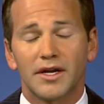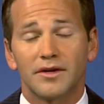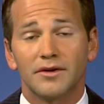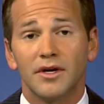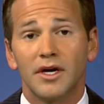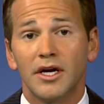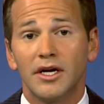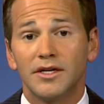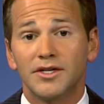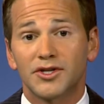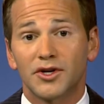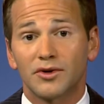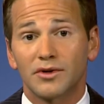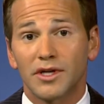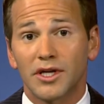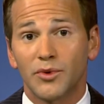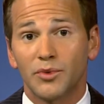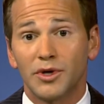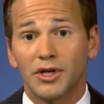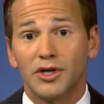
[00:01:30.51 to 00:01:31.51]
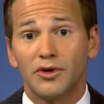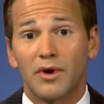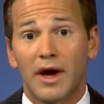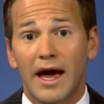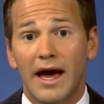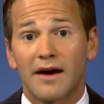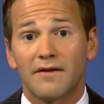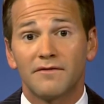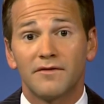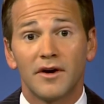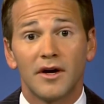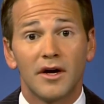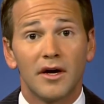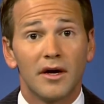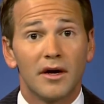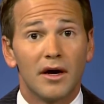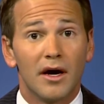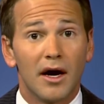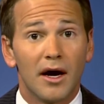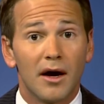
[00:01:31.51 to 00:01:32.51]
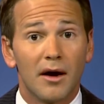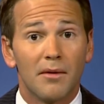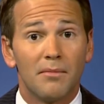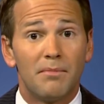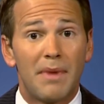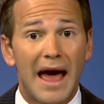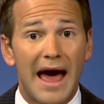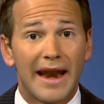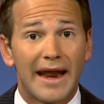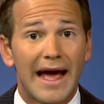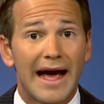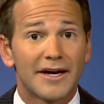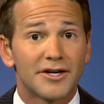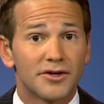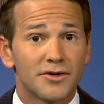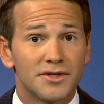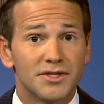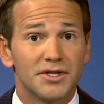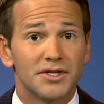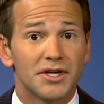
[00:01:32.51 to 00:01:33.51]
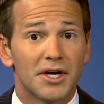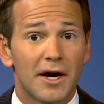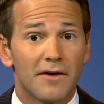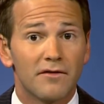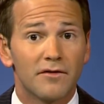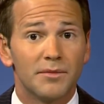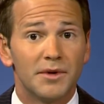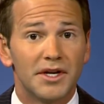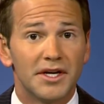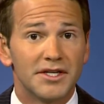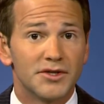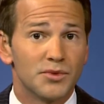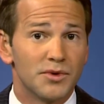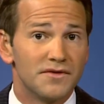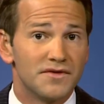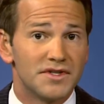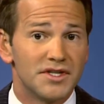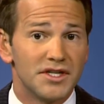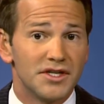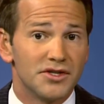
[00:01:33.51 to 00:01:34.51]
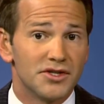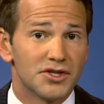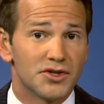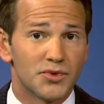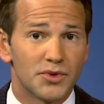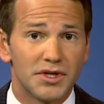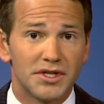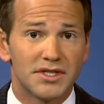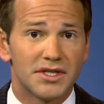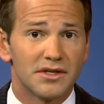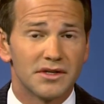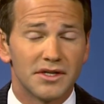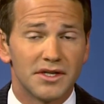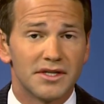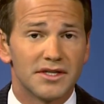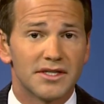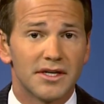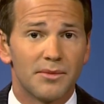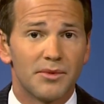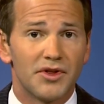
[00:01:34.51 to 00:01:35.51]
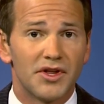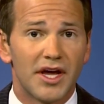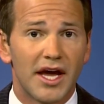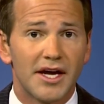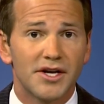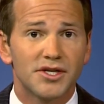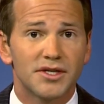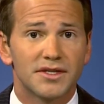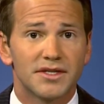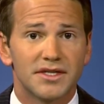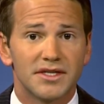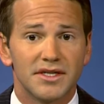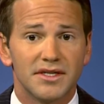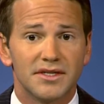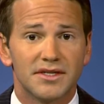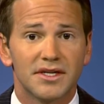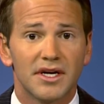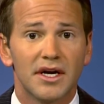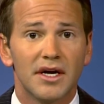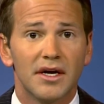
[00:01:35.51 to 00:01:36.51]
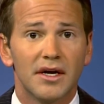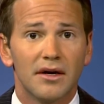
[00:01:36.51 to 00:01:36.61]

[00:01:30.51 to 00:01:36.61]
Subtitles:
And certainly when you have bad actors in government, as we've seen just recently in some of the agencies,